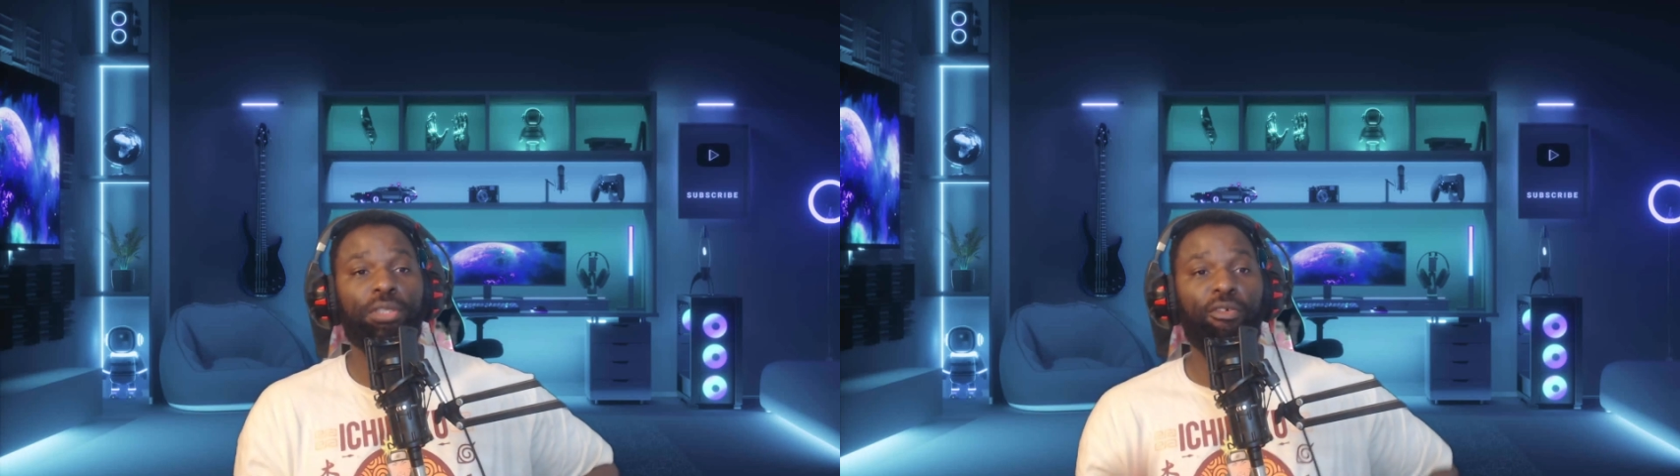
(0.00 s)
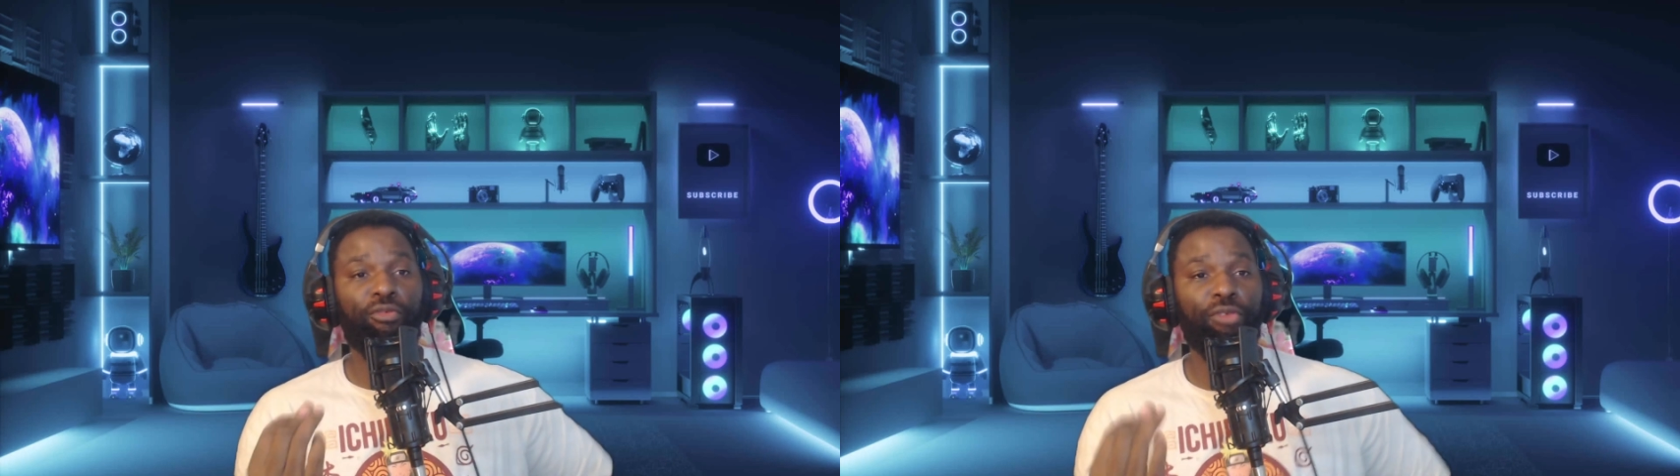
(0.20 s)

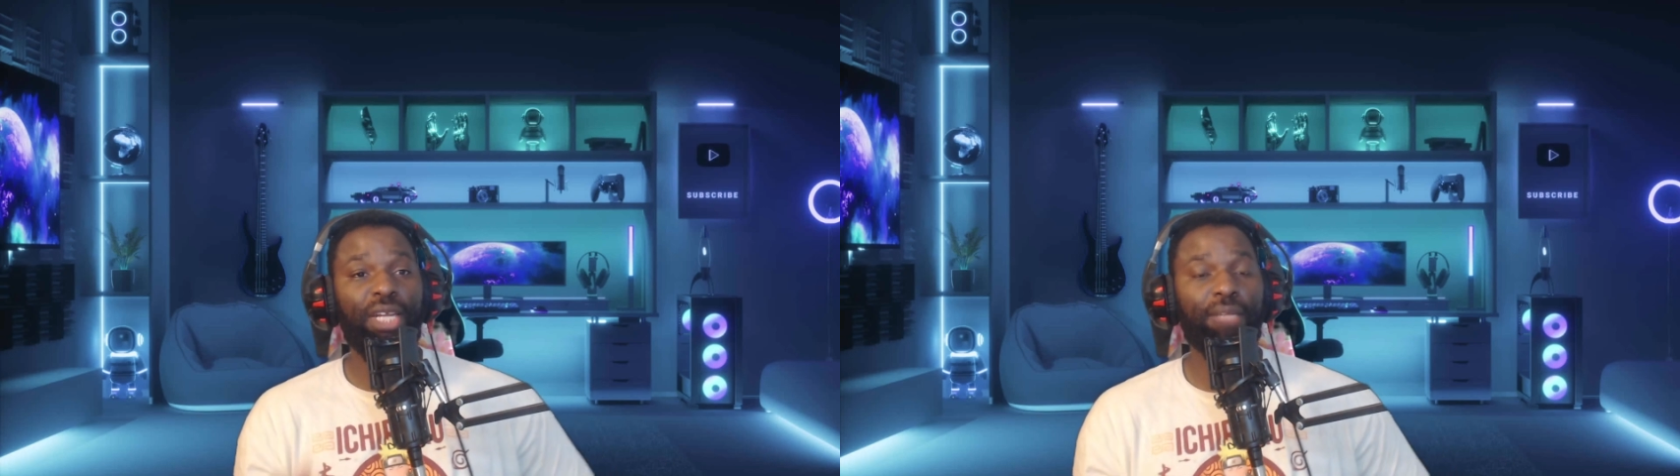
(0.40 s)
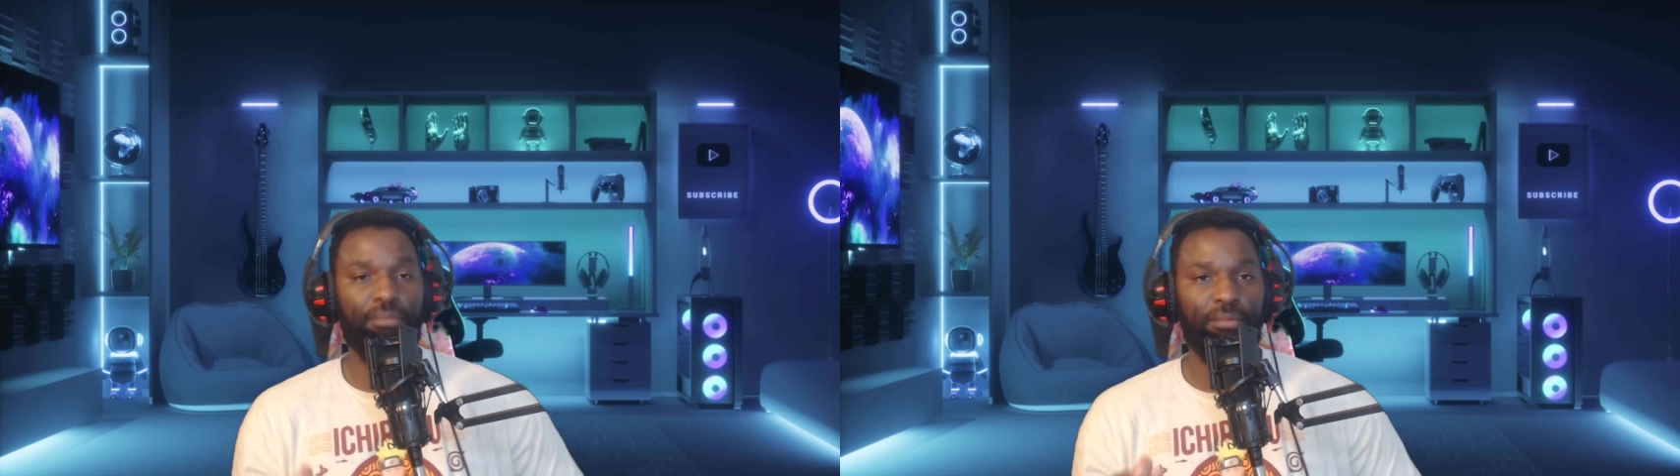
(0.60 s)
their
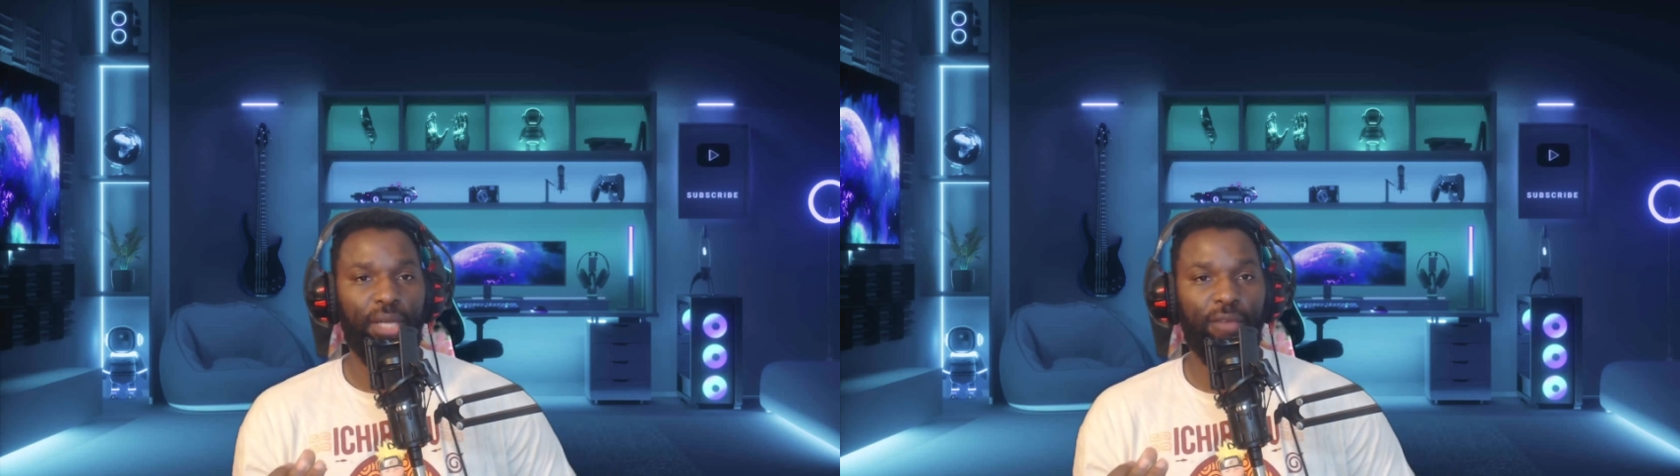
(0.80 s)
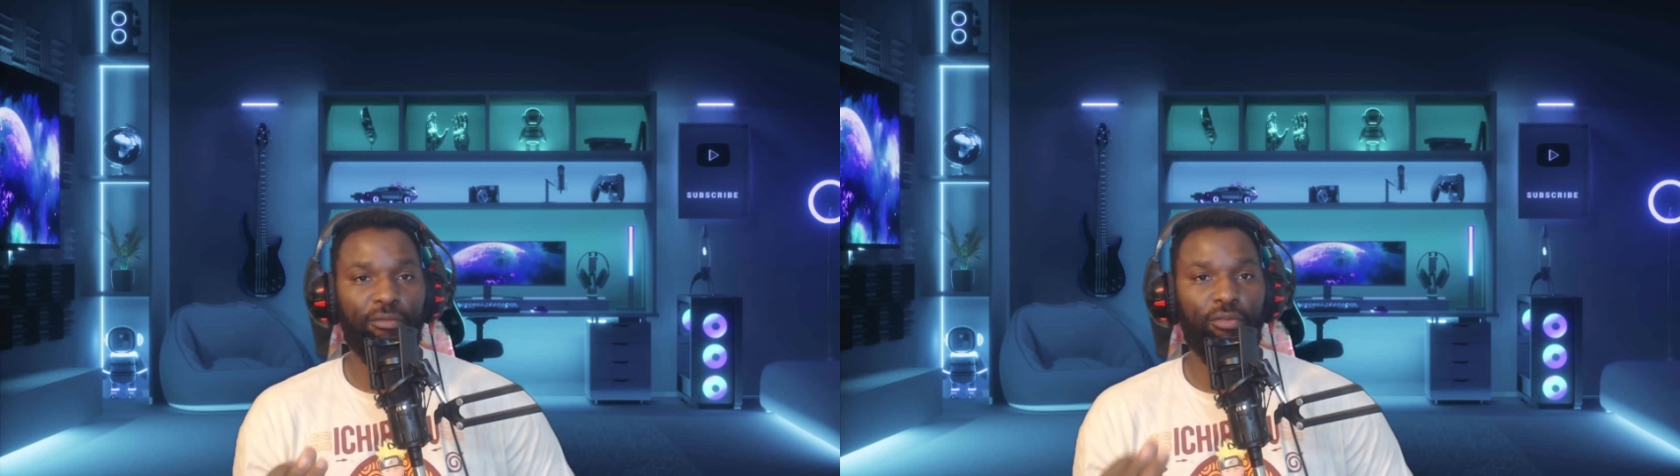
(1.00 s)
freedom
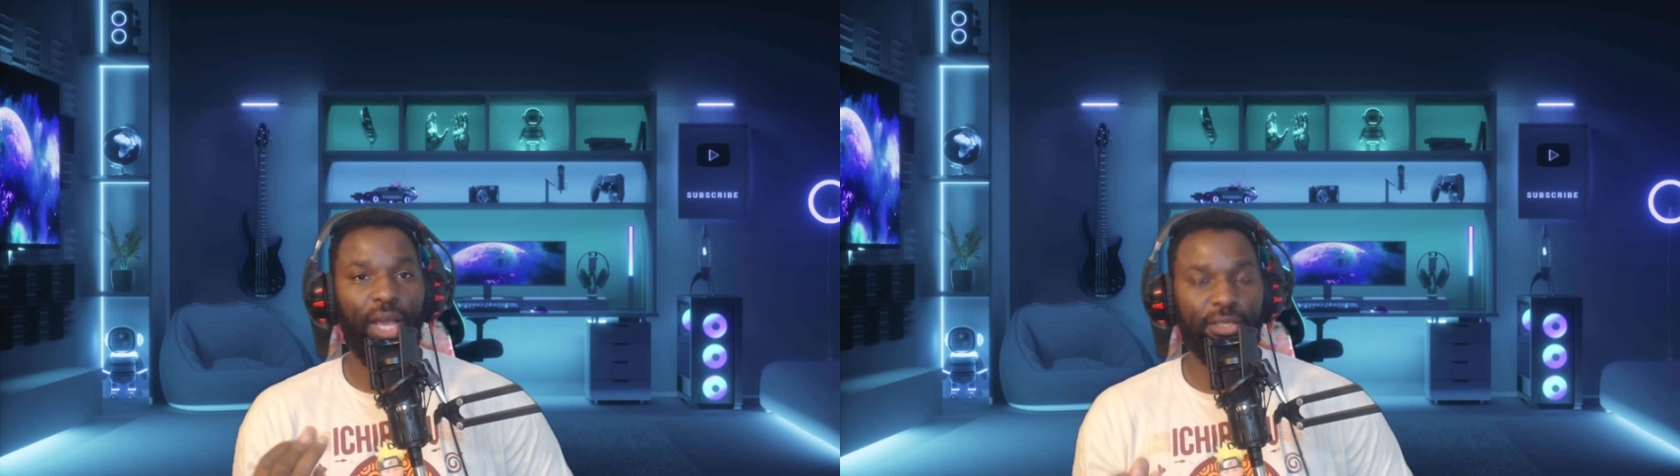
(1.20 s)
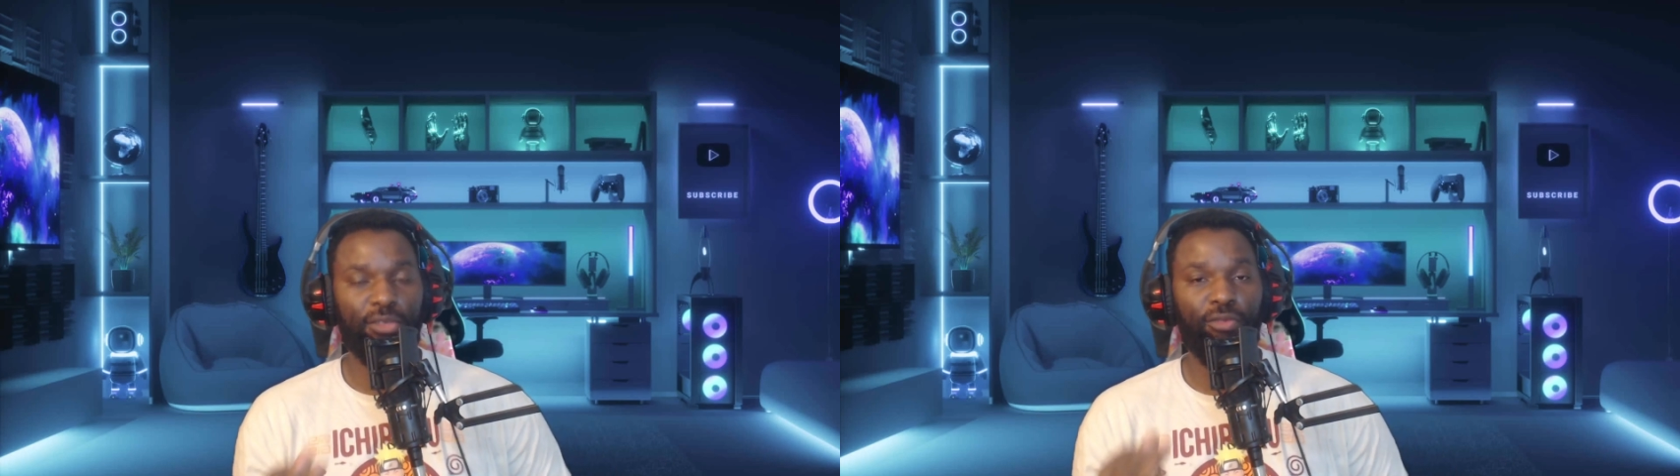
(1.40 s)
of rights,